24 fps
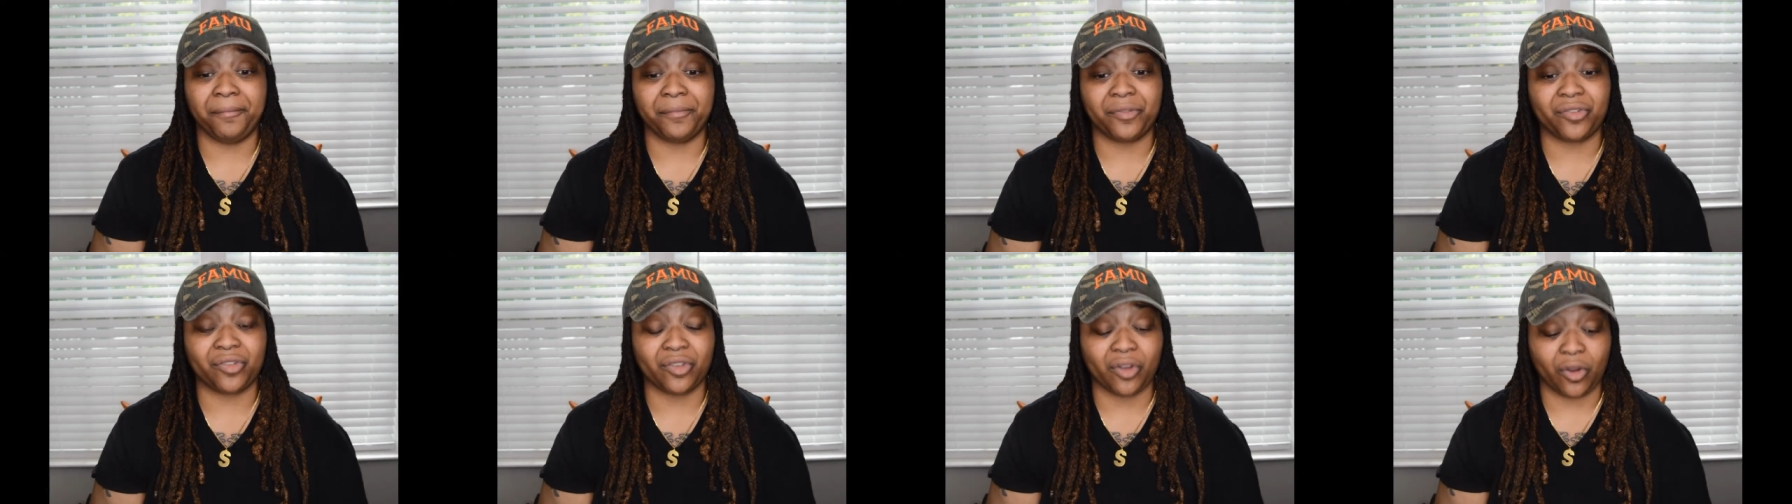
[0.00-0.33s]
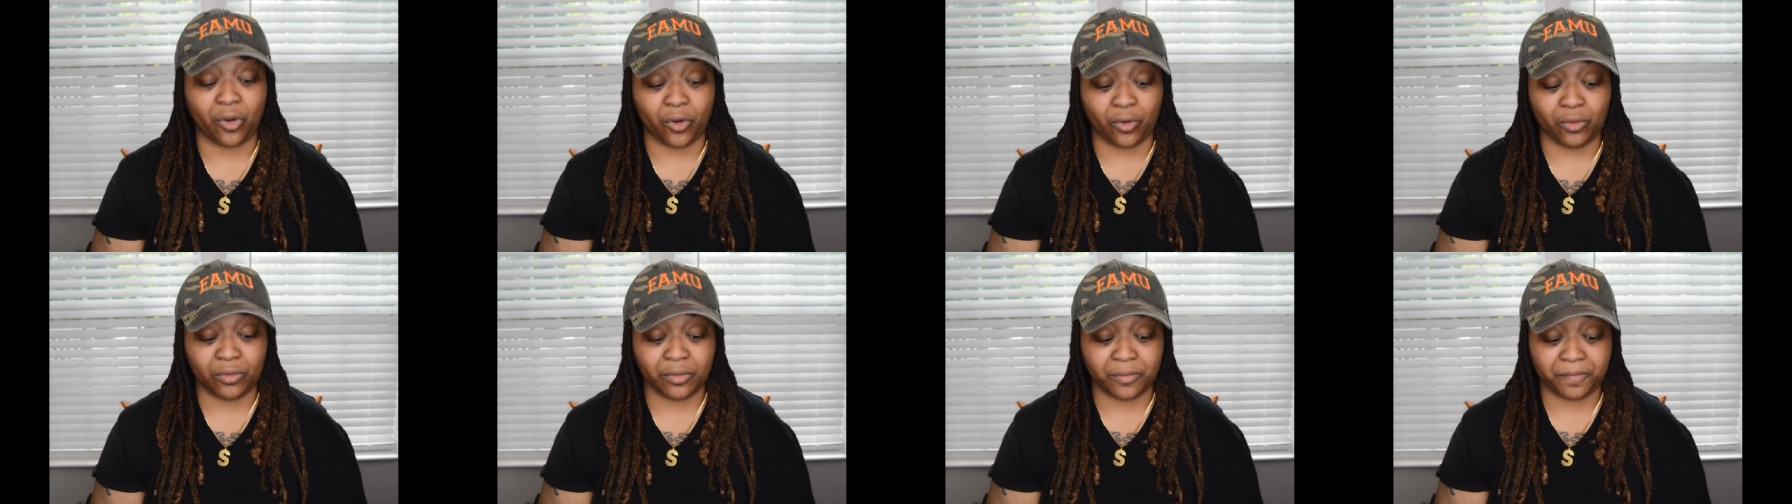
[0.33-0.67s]

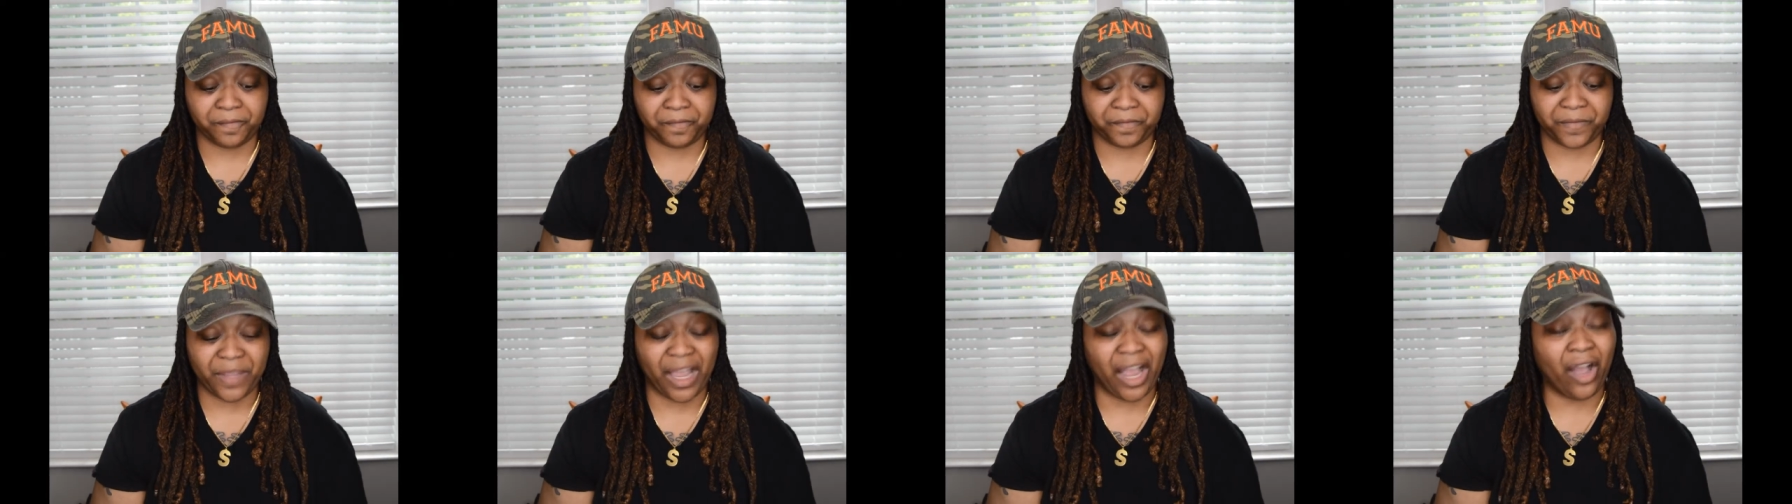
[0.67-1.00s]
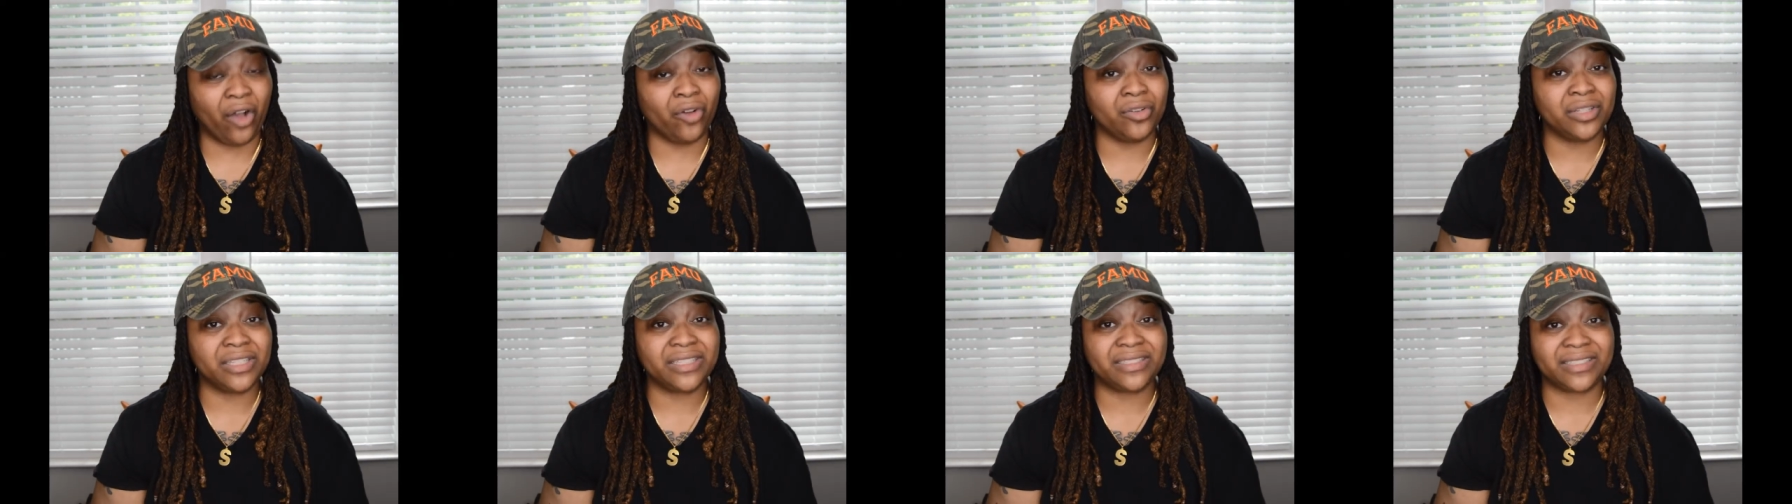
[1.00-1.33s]
So I
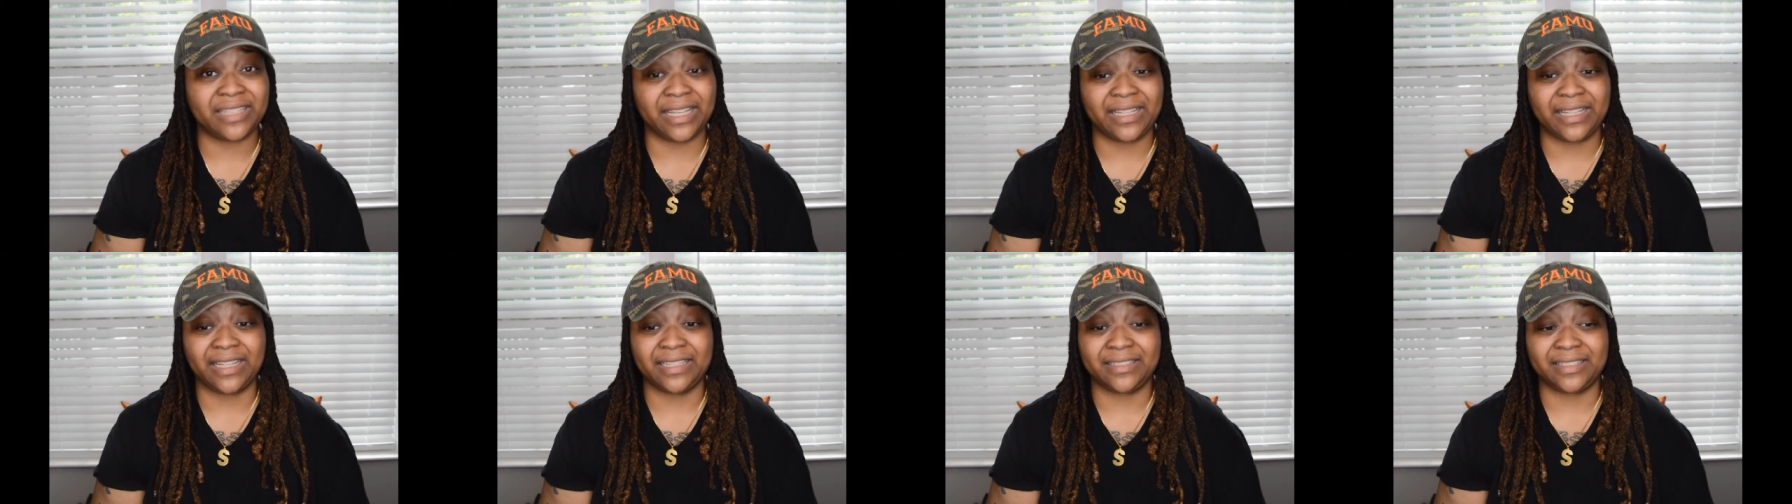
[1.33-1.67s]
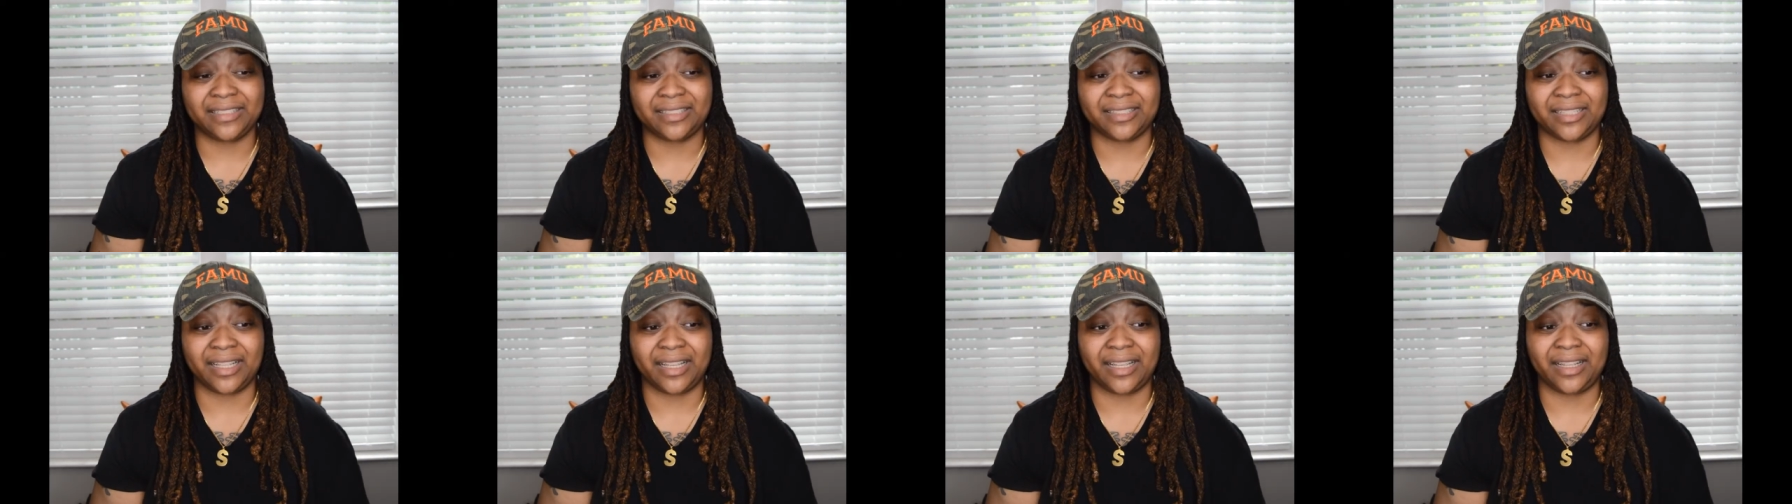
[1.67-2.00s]
only say that
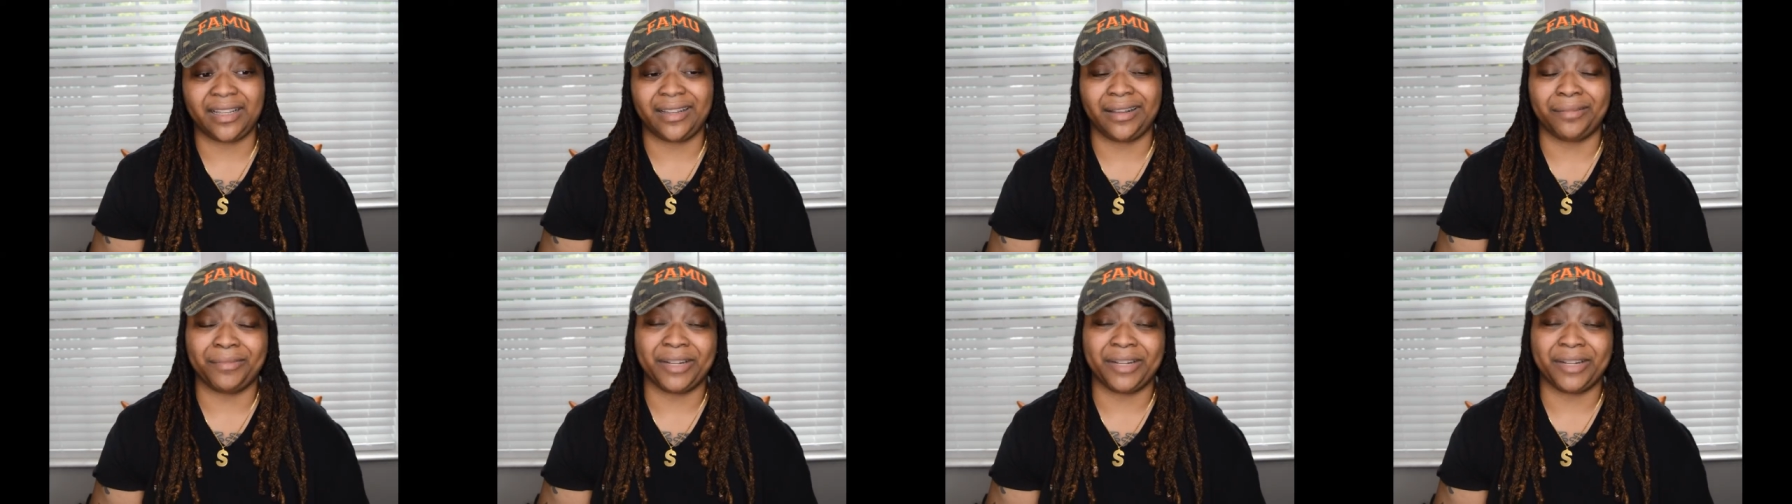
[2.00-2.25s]
to say,